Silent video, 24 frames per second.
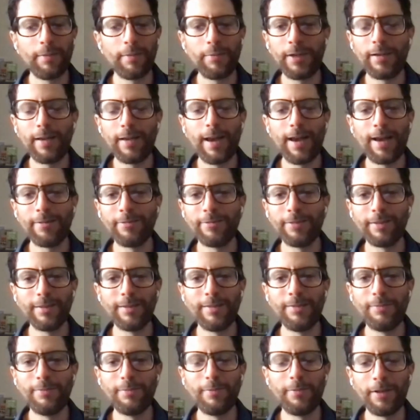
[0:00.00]
an avid,
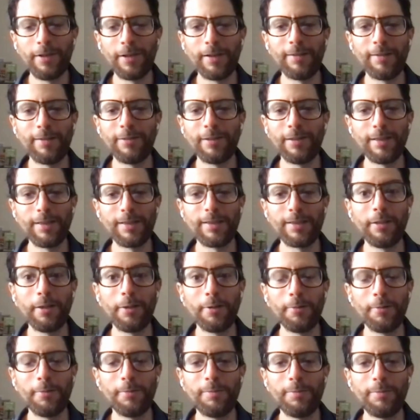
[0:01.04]
very
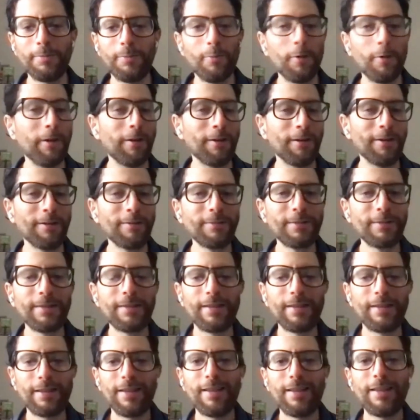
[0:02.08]
slow runner,
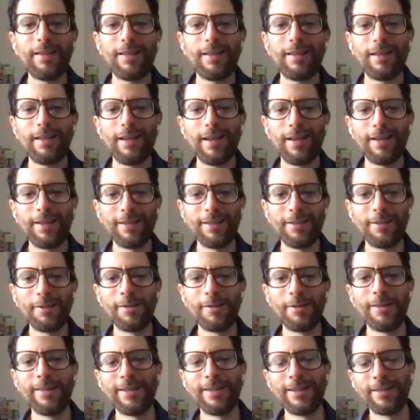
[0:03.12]
and I go to
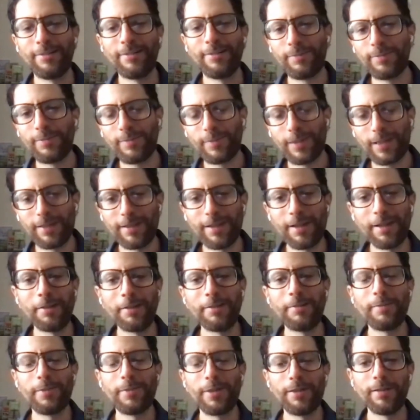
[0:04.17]
the canal,
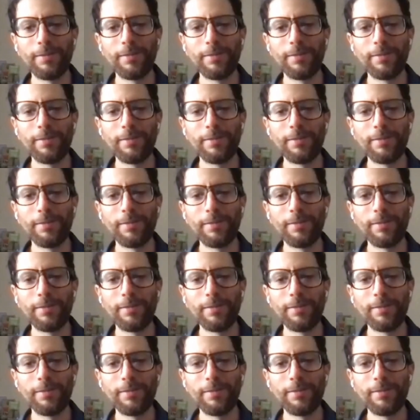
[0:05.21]
the